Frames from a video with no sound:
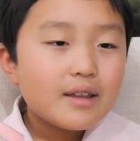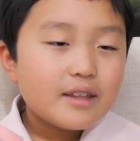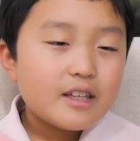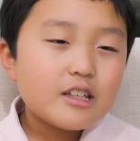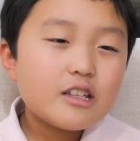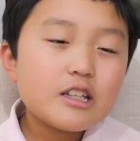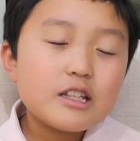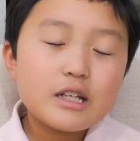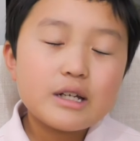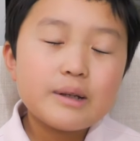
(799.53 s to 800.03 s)

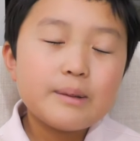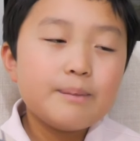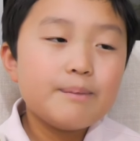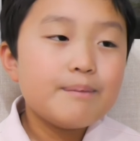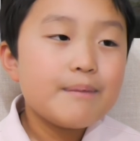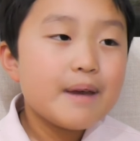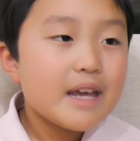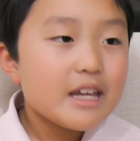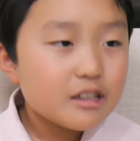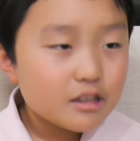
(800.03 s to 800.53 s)
This is an
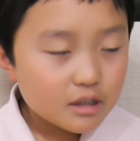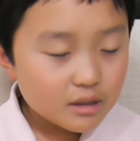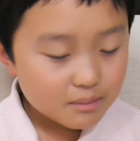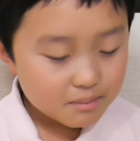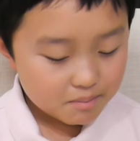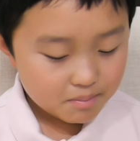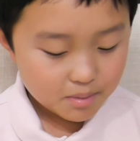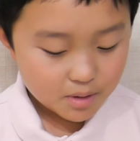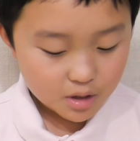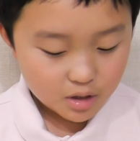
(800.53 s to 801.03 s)

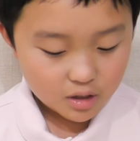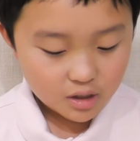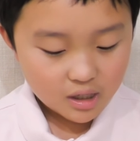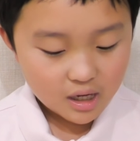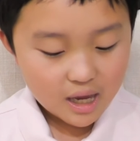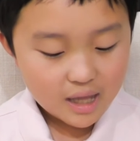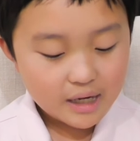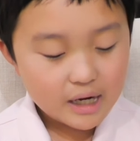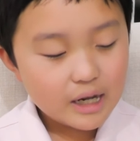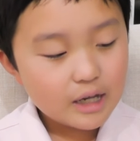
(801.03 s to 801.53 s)
amazing book
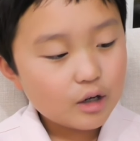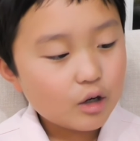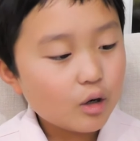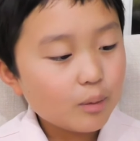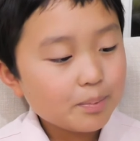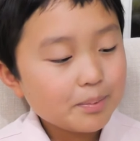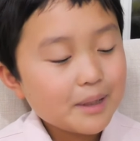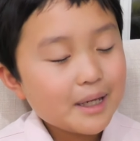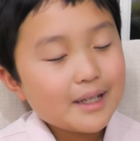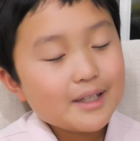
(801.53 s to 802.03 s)
and I
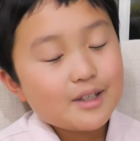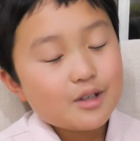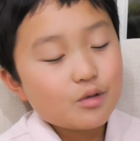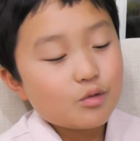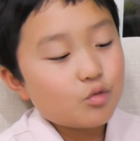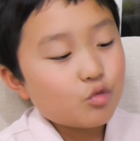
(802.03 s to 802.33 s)
hope that you